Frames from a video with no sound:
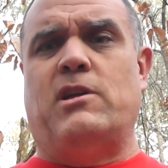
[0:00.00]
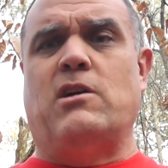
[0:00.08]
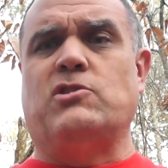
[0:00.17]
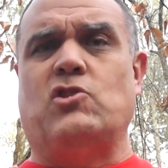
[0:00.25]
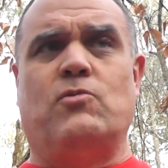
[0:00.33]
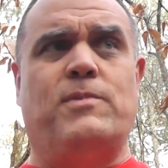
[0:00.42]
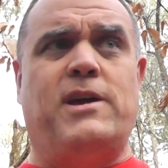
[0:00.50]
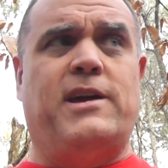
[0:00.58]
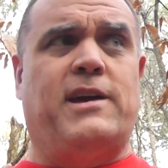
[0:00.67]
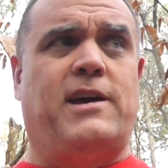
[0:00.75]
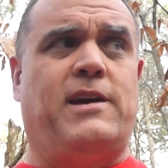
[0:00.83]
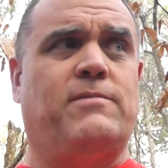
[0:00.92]
and also
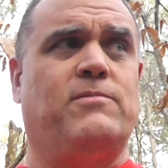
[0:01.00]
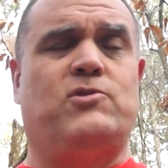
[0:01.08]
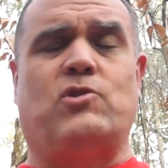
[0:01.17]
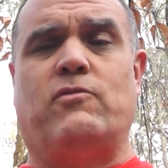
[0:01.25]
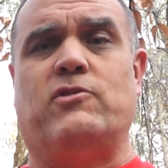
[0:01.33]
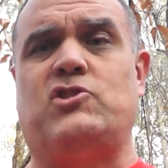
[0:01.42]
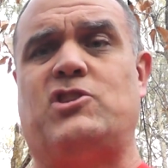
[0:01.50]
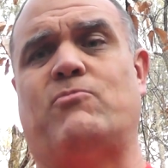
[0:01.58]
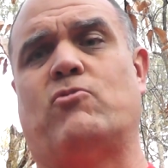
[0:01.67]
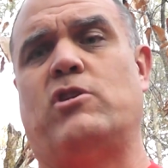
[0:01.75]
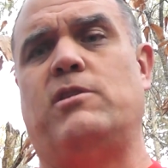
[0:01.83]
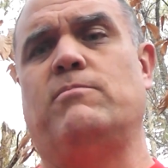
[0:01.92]
being a sort of a
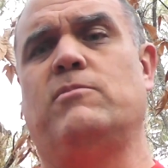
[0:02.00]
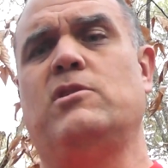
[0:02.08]
summary,